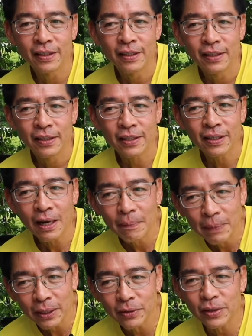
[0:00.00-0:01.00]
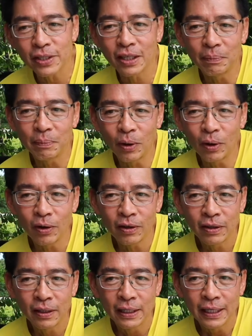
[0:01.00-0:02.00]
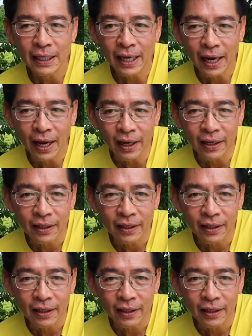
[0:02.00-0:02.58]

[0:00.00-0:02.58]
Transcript: So I come back to Singapore and